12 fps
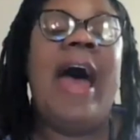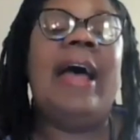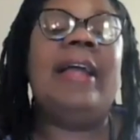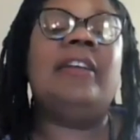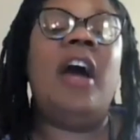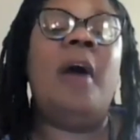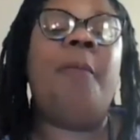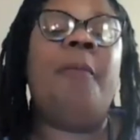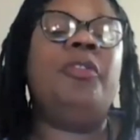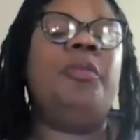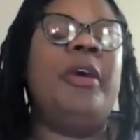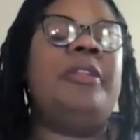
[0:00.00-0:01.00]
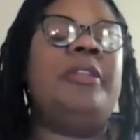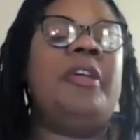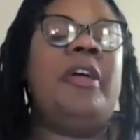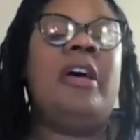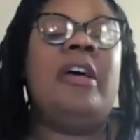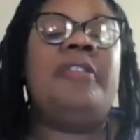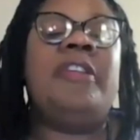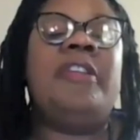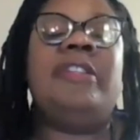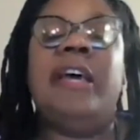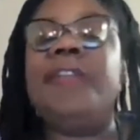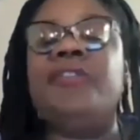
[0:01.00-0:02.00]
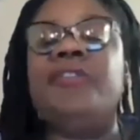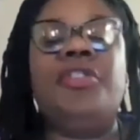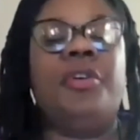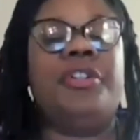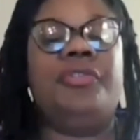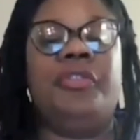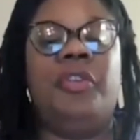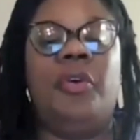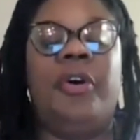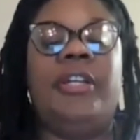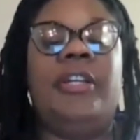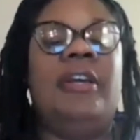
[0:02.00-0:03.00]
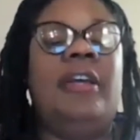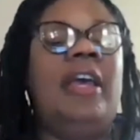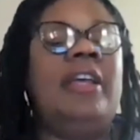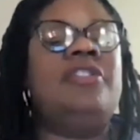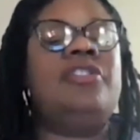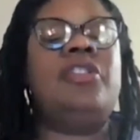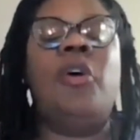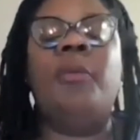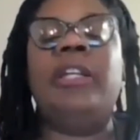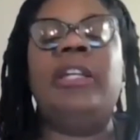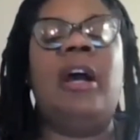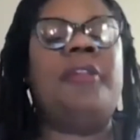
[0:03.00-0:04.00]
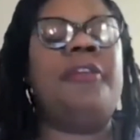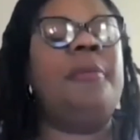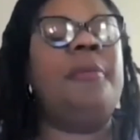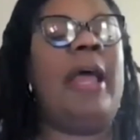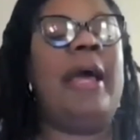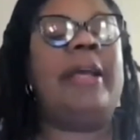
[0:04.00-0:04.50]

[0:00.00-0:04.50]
That coupled with the death of George Floyd and so many other